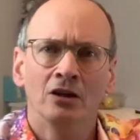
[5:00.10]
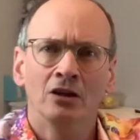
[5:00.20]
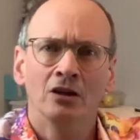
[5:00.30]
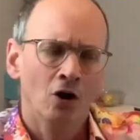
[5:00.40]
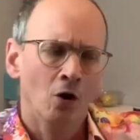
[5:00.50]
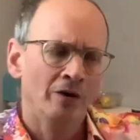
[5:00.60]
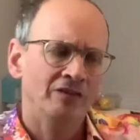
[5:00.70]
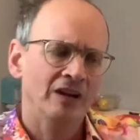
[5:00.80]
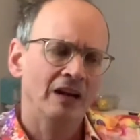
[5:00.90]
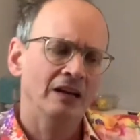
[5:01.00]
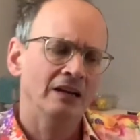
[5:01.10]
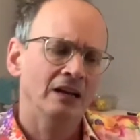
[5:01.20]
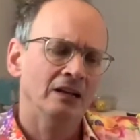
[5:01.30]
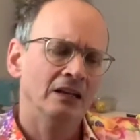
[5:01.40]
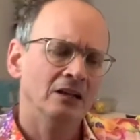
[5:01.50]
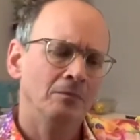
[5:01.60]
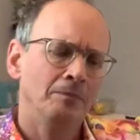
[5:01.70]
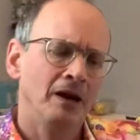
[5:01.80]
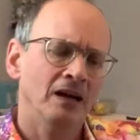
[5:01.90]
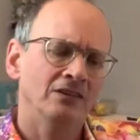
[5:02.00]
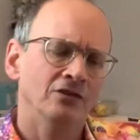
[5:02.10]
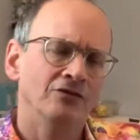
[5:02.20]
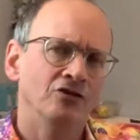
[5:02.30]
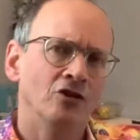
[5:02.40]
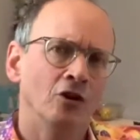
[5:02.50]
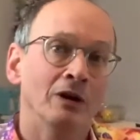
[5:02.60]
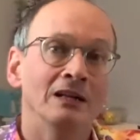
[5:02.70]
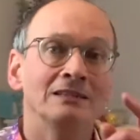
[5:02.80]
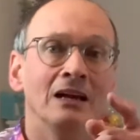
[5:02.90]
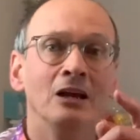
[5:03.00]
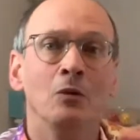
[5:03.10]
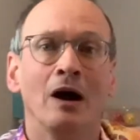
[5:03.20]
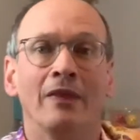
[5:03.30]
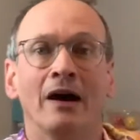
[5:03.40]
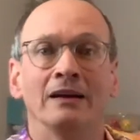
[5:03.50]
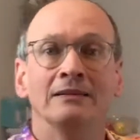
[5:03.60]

they're always in little packs of 2. And I'll tell you why that is.